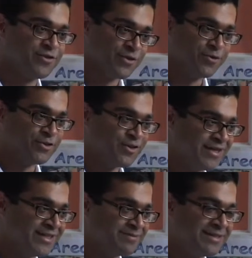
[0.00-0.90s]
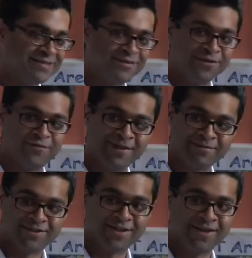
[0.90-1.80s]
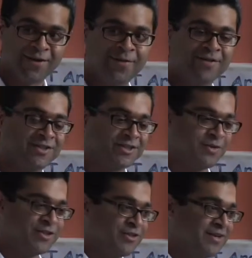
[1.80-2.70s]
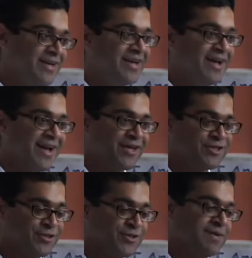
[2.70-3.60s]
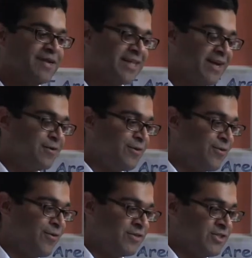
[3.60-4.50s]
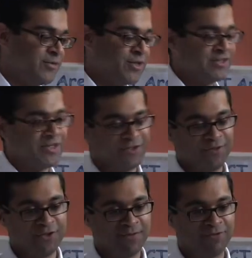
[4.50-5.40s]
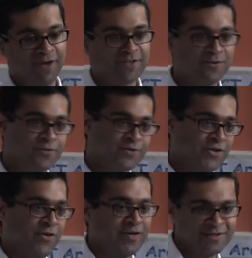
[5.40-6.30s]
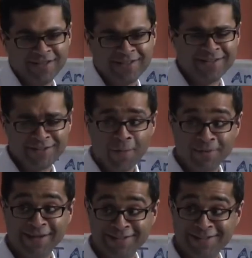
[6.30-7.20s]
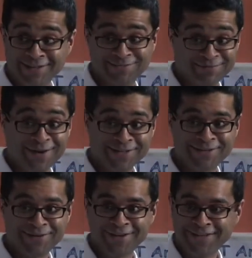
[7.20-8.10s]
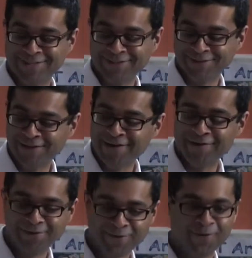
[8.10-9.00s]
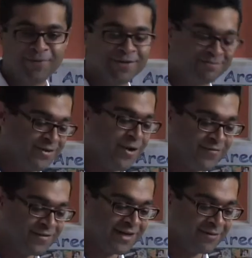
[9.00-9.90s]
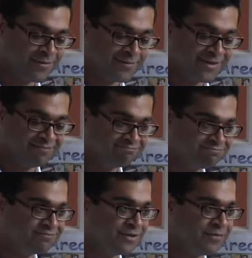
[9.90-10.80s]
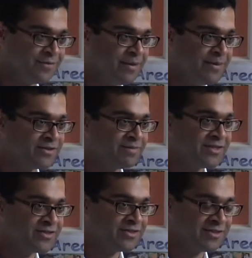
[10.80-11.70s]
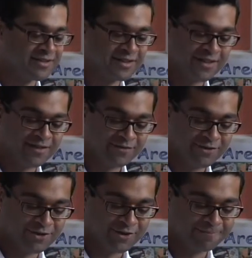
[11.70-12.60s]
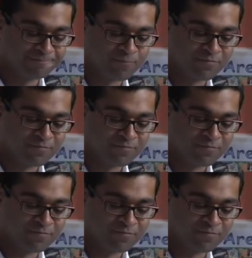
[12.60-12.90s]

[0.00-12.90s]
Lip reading: a soldier is a bit difficult for him to say, oh, in this situation I should use humanitarian law, in this situation I should use human rights law. So it's complicated. It's not an easy sort of area of law, but hopefully that will be, there'll be some answers in the future.